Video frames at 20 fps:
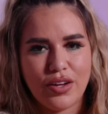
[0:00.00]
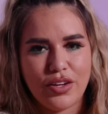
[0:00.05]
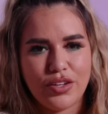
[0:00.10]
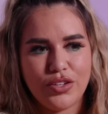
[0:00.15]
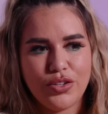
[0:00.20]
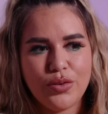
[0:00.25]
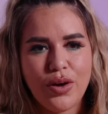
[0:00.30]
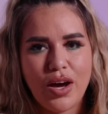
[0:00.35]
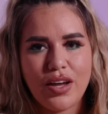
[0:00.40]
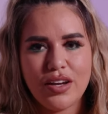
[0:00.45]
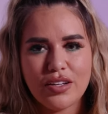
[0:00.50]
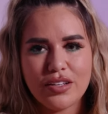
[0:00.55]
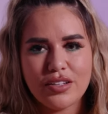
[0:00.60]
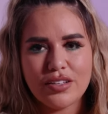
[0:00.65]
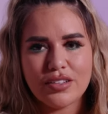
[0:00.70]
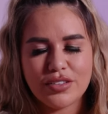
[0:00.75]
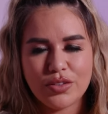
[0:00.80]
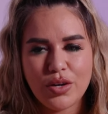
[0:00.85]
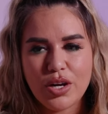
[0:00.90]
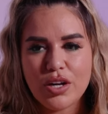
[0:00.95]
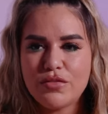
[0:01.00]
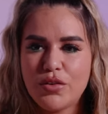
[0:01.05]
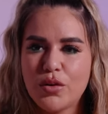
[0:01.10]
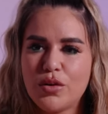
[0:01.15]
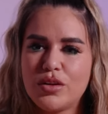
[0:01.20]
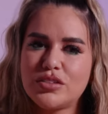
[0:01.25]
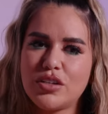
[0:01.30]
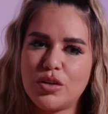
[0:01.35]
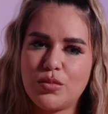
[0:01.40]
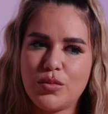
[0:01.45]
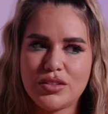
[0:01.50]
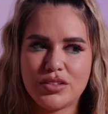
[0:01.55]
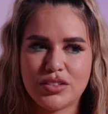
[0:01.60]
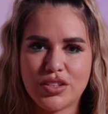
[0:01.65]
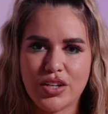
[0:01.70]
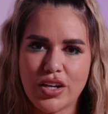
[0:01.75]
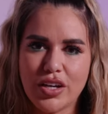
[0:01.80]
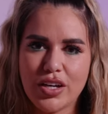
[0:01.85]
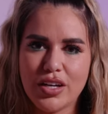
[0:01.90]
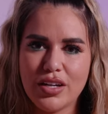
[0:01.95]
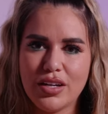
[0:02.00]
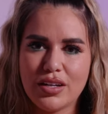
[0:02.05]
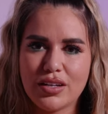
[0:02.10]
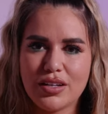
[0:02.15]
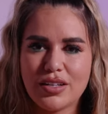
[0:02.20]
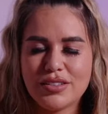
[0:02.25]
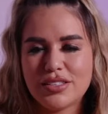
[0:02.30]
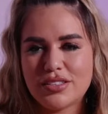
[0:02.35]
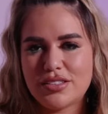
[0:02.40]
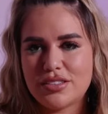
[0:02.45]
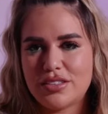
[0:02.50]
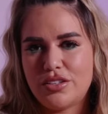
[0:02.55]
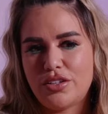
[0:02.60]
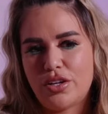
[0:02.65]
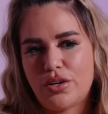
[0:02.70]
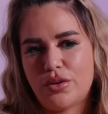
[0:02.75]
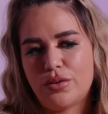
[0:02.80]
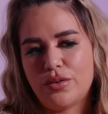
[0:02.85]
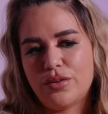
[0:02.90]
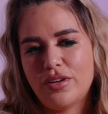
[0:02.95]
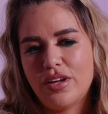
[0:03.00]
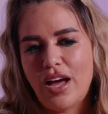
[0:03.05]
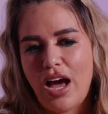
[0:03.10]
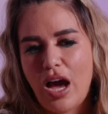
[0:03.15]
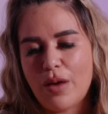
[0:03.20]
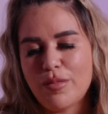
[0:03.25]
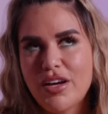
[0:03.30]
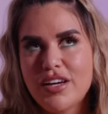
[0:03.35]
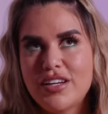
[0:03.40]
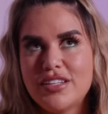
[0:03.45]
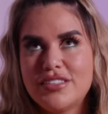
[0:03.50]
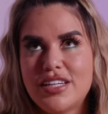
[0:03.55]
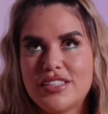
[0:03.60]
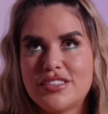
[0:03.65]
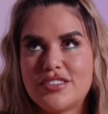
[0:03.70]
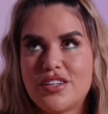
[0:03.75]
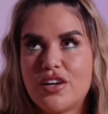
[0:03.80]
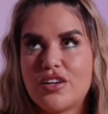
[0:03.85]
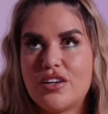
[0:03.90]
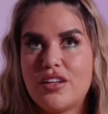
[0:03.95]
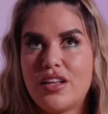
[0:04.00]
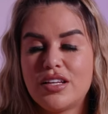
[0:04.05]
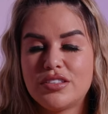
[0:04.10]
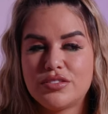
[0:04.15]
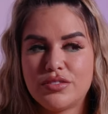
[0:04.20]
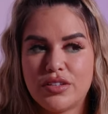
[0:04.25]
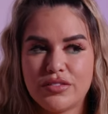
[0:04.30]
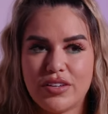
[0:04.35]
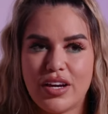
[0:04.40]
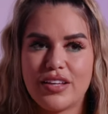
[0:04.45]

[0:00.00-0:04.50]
you gotta you gotta focus on what's good because it's you know I'm not gonna say it's not gonna last forever.